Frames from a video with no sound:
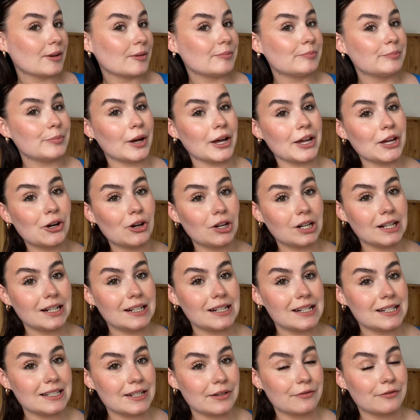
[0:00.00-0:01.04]
But I got it in a
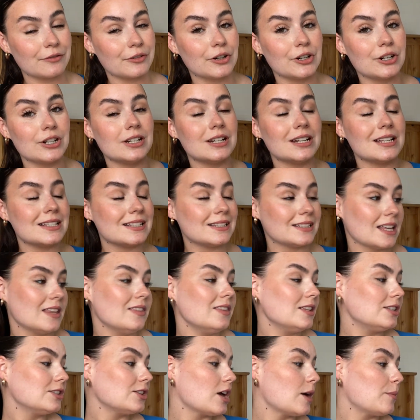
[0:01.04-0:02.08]
different scent
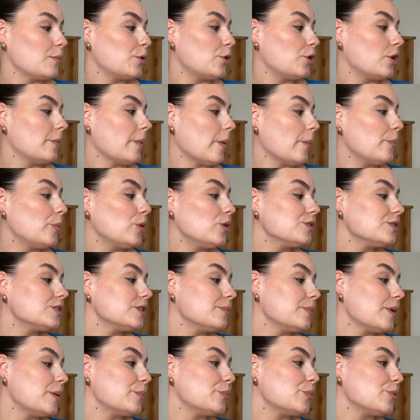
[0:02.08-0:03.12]
this time. I got them in Blossom
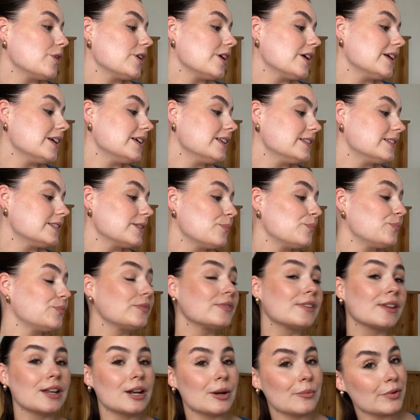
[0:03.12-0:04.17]
and Breeze,
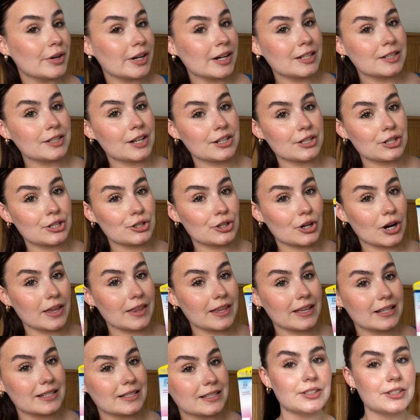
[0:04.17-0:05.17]
and I'm really excited to try this.